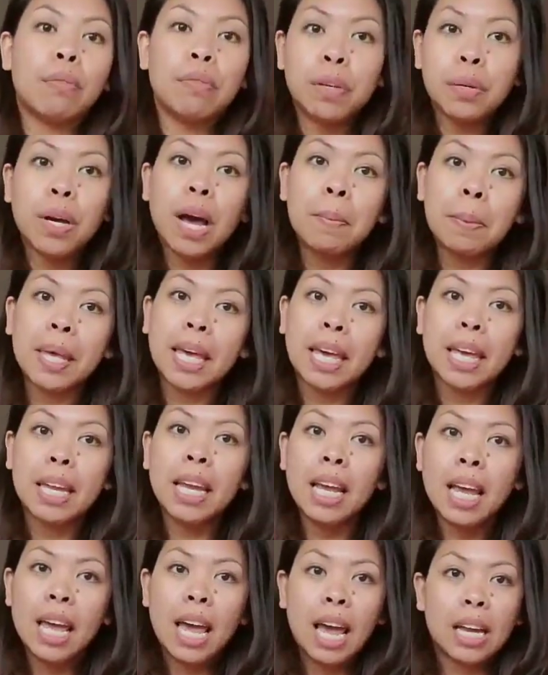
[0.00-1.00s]
few coming in
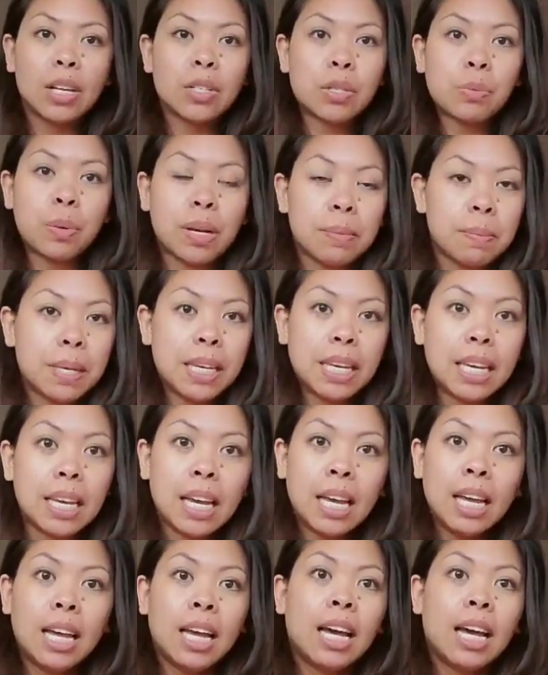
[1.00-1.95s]
and you just want to be